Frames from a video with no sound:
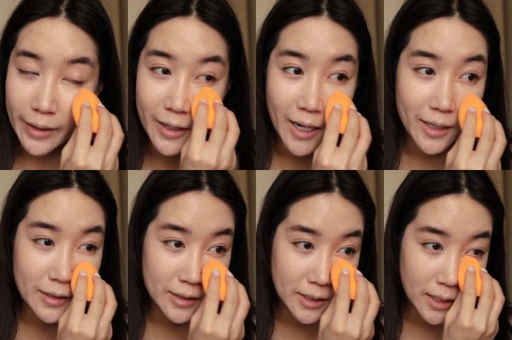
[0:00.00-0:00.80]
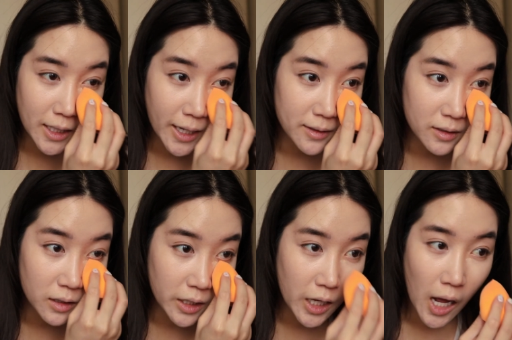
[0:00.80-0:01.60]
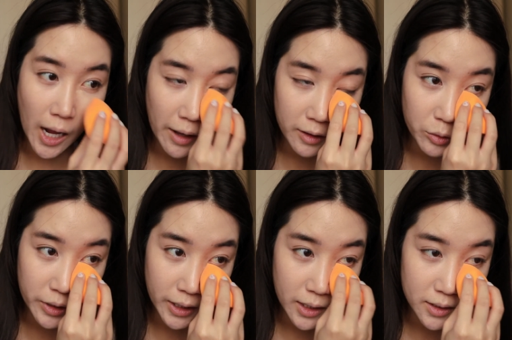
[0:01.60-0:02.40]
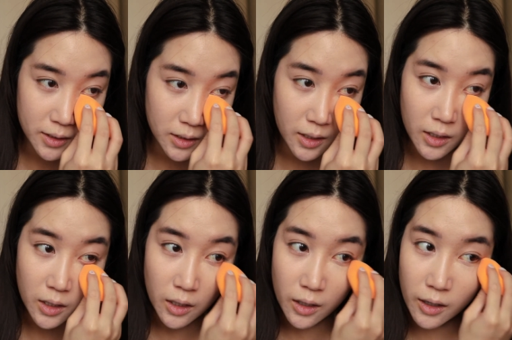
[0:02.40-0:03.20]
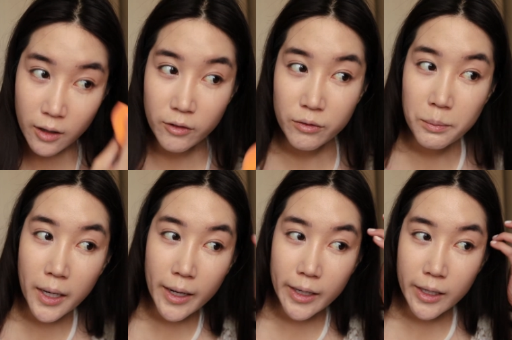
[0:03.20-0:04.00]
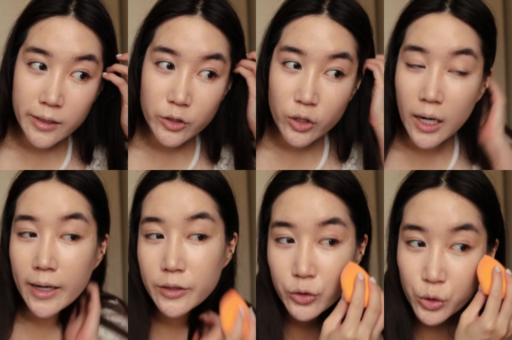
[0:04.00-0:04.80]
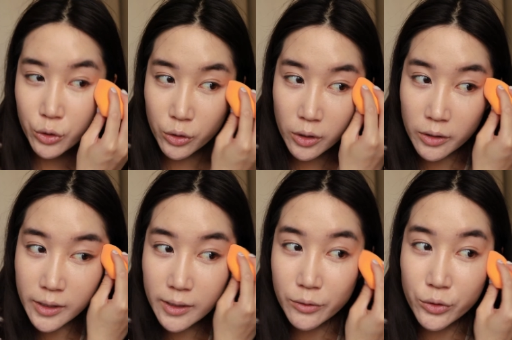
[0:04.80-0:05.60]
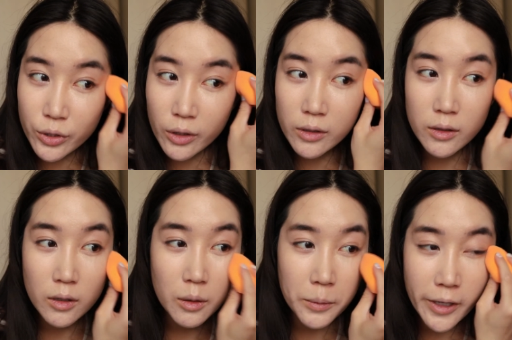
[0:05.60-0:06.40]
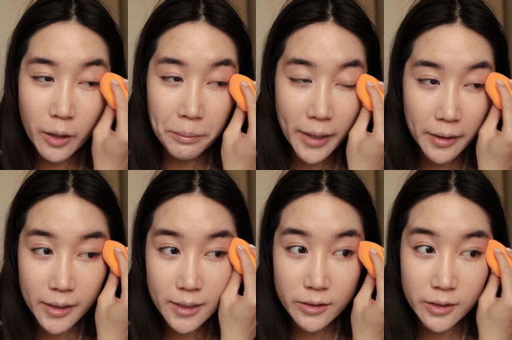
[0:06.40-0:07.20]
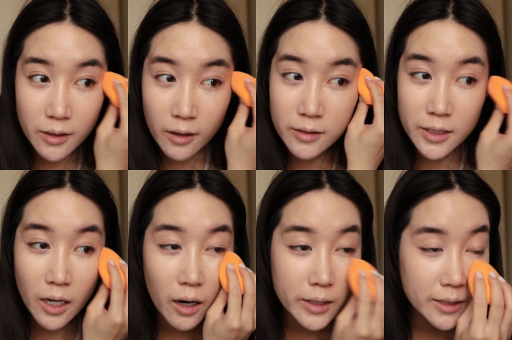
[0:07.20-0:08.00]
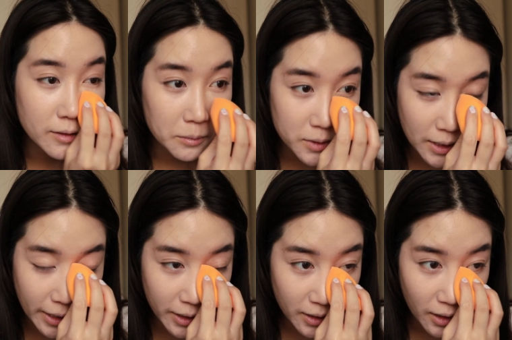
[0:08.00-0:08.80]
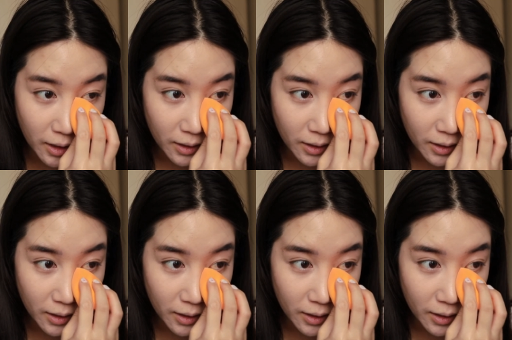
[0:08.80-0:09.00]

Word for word: I could kind of see that the hollowness of my under eye circle is a little bit apparent on the Aritaum side.